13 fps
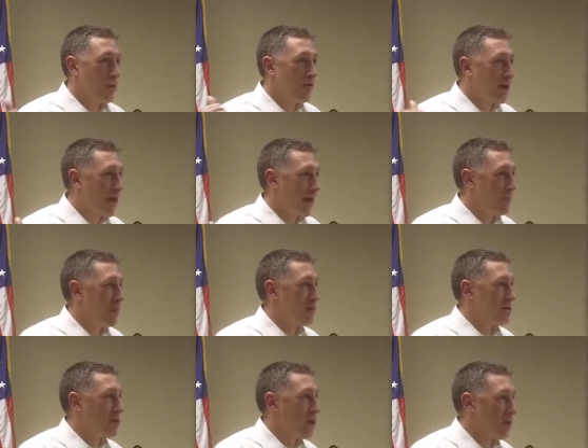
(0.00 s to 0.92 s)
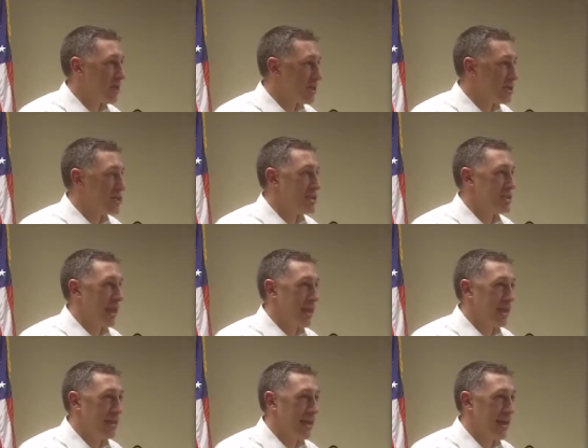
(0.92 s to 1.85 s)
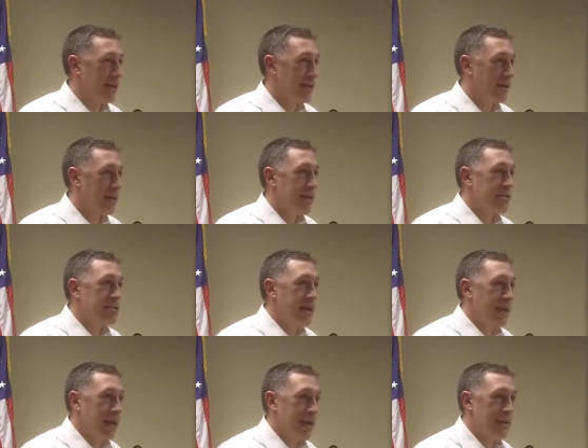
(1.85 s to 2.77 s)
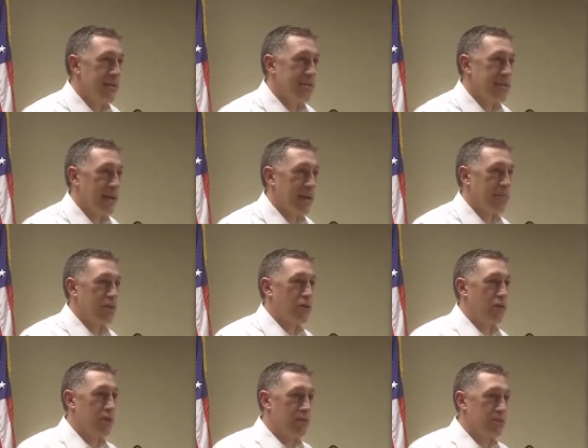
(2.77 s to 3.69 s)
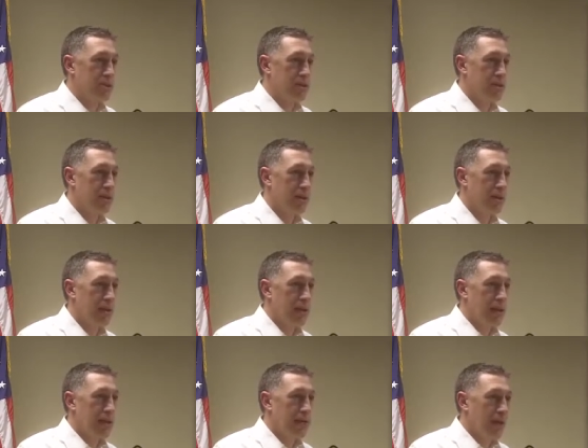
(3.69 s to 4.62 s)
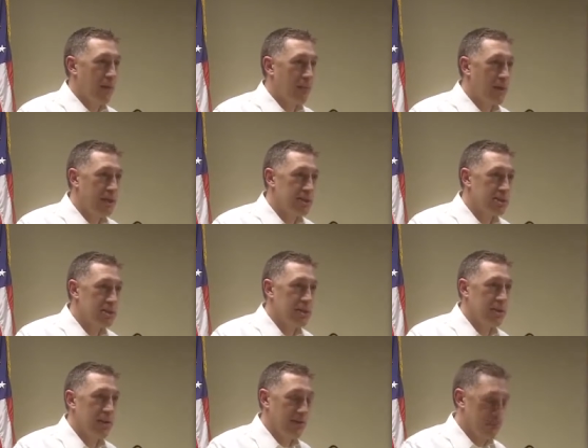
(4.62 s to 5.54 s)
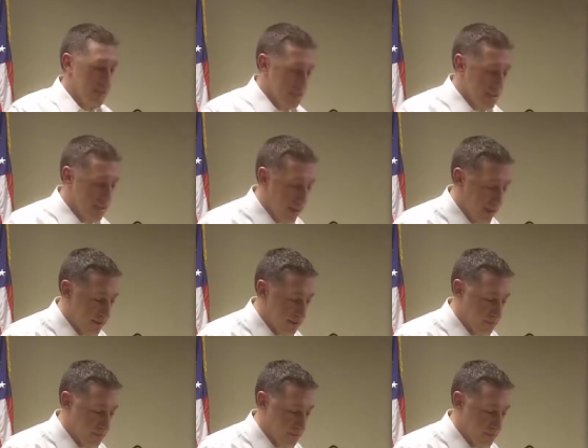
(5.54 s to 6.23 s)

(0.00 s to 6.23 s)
We've got to build coalitions like that to mm-hmm. end this kind of corruption and domination of this state.